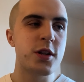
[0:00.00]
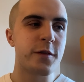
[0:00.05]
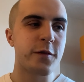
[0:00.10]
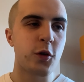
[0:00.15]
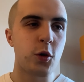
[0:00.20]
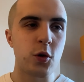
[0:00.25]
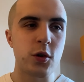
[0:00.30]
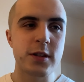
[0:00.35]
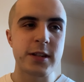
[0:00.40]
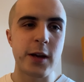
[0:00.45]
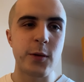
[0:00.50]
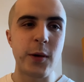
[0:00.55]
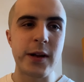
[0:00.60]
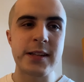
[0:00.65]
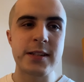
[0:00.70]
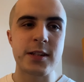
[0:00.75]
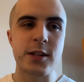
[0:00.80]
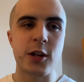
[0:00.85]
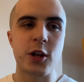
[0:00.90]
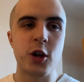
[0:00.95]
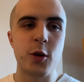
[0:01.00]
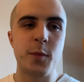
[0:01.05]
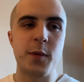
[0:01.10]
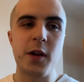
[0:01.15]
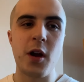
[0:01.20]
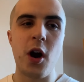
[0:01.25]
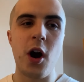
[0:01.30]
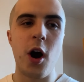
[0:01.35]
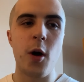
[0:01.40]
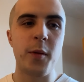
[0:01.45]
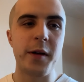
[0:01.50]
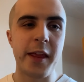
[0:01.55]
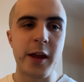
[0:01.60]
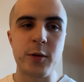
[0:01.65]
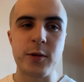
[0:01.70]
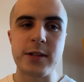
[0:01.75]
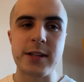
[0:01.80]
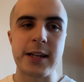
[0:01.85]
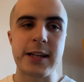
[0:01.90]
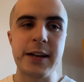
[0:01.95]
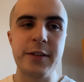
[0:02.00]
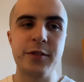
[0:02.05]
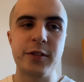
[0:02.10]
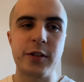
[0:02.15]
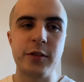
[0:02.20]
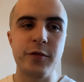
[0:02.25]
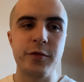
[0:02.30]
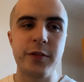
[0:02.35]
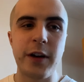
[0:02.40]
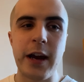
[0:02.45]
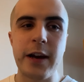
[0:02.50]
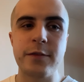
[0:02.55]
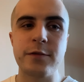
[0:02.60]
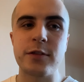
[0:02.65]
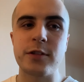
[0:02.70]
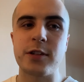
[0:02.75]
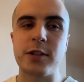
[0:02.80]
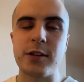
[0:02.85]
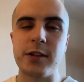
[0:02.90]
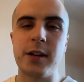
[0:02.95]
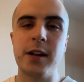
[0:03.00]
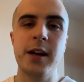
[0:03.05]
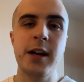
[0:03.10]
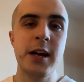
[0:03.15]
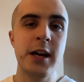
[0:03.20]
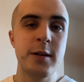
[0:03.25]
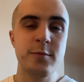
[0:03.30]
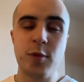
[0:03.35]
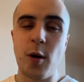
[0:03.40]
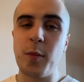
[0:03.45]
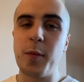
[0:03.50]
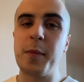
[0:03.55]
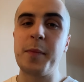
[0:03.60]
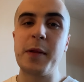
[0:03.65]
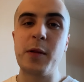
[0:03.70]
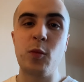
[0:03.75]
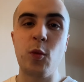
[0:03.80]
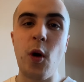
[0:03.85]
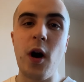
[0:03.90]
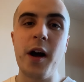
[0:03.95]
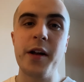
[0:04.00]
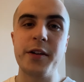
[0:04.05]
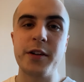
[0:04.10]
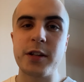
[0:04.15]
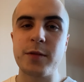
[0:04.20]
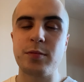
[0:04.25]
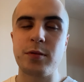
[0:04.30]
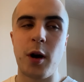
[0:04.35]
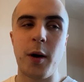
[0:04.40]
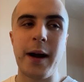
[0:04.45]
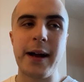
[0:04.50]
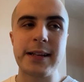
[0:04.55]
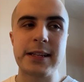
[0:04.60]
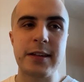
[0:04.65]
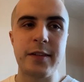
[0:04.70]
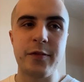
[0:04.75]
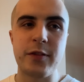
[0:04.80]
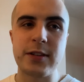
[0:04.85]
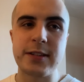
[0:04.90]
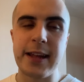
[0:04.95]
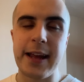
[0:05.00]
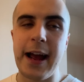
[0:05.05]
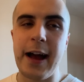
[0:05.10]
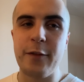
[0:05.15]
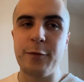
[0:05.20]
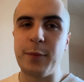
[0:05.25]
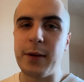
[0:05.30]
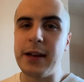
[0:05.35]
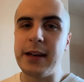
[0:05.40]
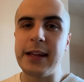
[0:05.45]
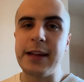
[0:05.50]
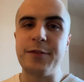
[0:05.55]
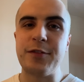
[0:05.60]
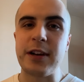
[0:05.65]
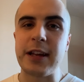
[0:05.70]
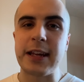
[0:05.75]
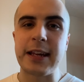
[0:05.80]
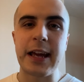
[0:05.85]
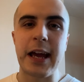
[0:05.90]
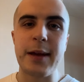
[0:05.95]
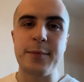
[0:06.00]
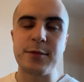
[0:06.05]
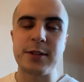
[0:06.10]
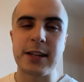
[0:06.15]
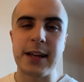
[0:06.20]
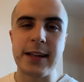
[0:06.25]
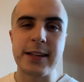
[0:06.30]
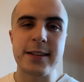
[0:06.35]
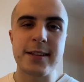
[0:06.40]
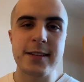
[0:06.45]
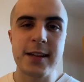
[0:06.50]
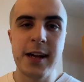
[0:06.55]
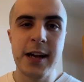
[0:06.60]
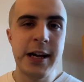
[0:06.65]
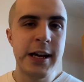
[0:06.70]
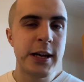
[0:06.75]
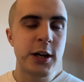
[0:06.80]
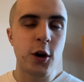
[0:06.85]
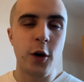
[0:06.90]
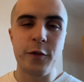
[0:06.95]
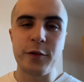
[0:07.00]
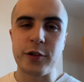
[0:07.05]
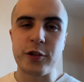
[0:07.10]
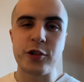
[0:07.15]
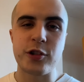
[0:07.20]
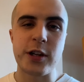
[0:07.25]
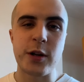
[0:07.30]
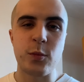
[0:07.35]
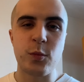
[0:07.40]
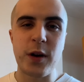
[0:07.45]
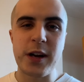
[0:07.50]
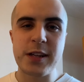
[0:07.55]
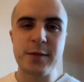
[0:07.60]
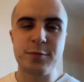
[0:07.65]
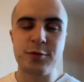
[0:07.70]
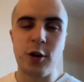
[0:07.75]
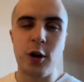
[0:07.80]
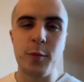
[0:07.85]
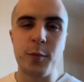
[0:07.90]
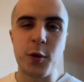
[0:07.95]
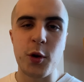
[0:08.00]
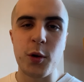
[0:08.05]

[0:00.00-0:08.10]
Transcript: Of course, they went to QPR where they were significant favourites and probably weren't as proactive as they have been even in games against Coventry and West Brom,